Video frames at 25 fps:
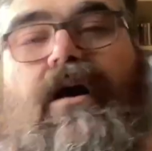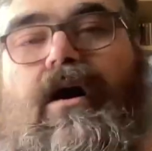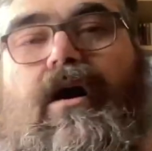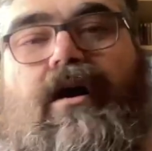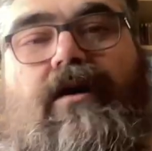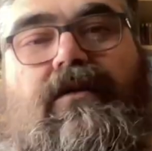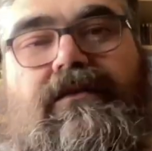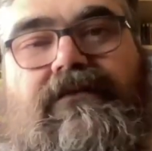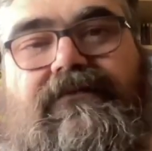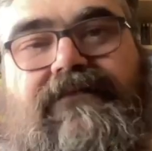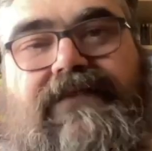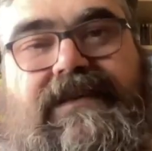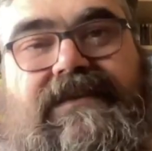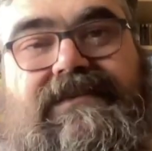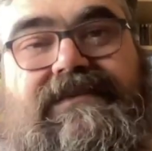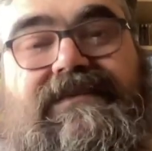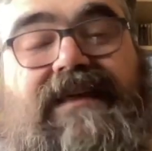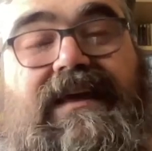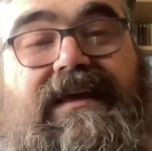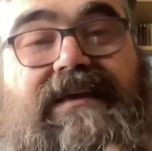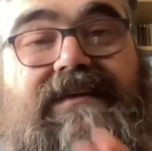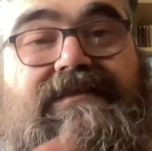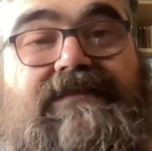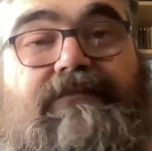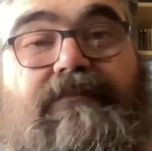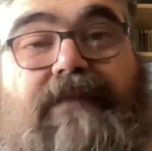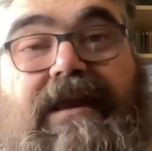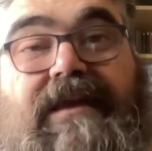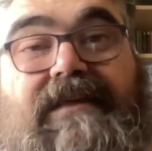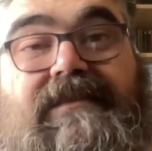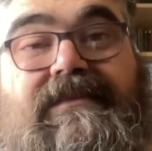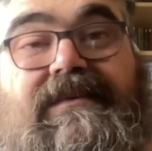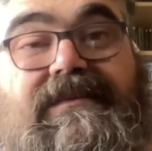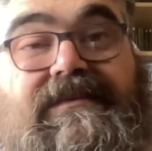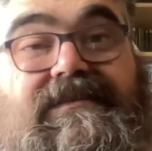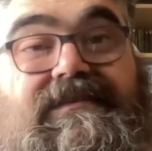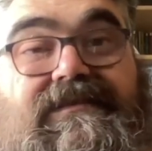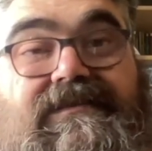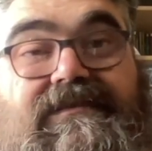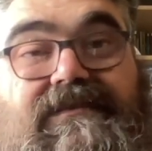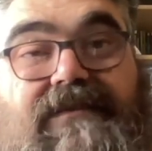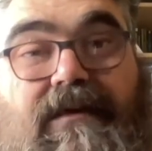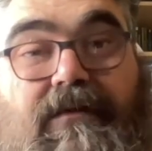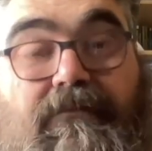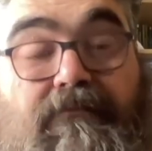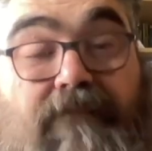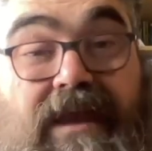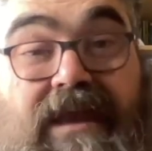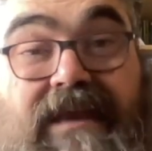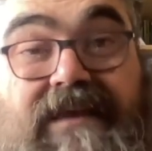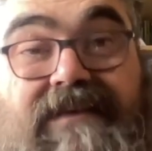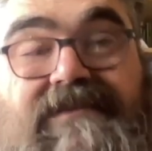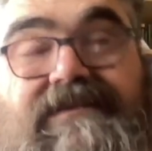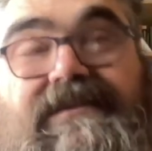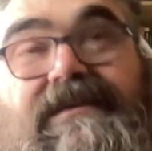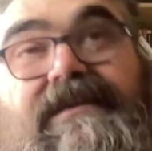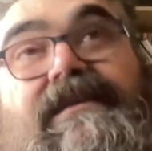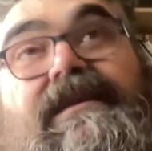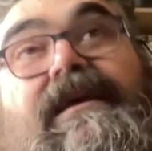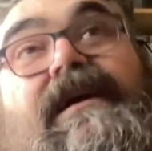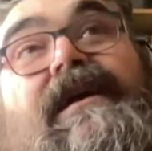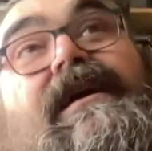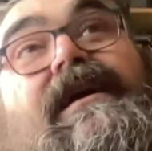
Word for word: All of these things make this amazing.